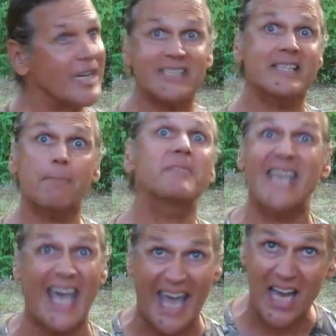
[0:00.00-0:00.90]
to accept
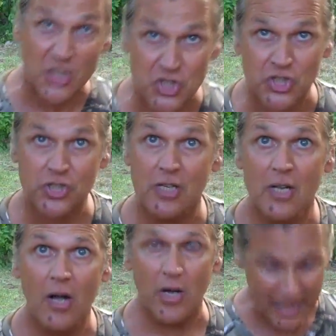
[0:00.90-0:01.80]
cash,
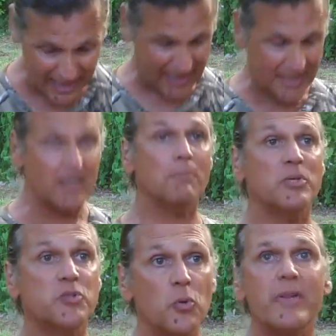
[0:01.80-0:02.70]
okay? And
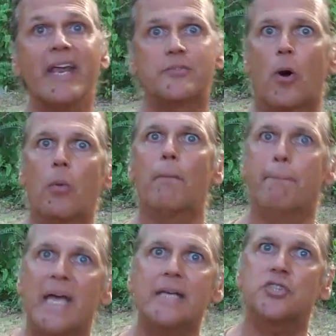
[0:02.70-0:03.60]
number two, they don't
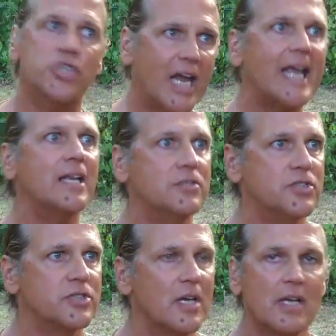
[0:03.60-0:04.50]
make
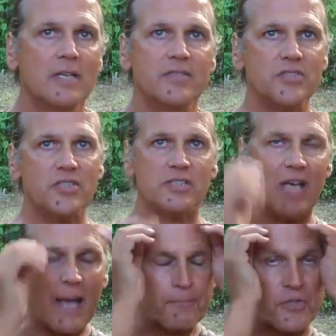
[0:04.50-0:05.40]
change. This is
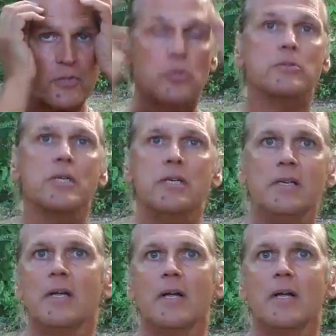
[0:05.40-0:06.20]
absolutely